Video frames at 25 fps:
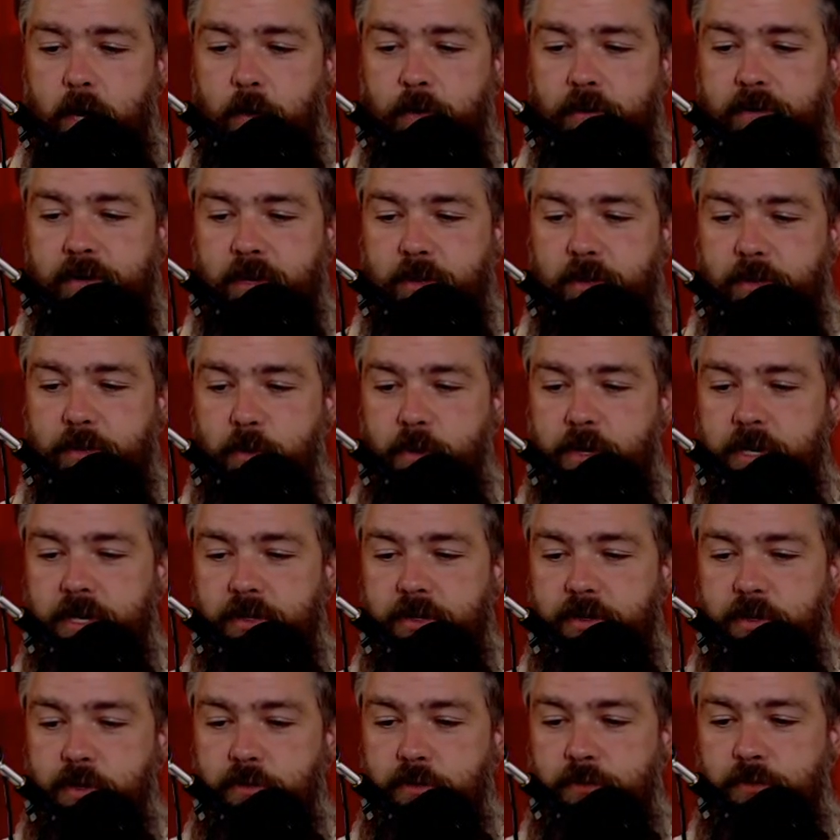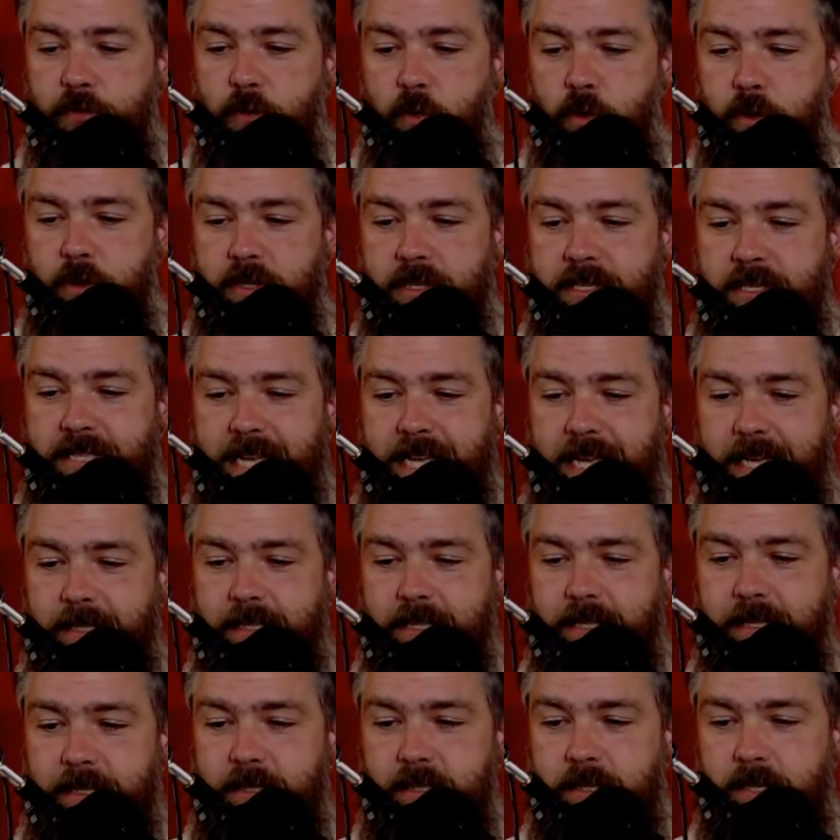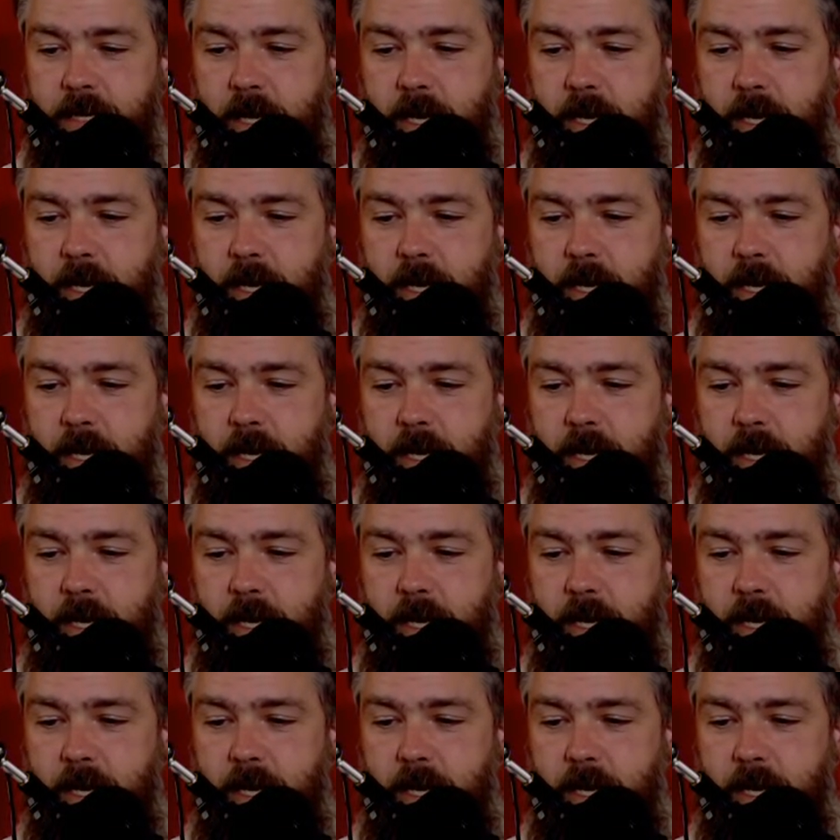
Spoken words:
We got 32 for the Santons.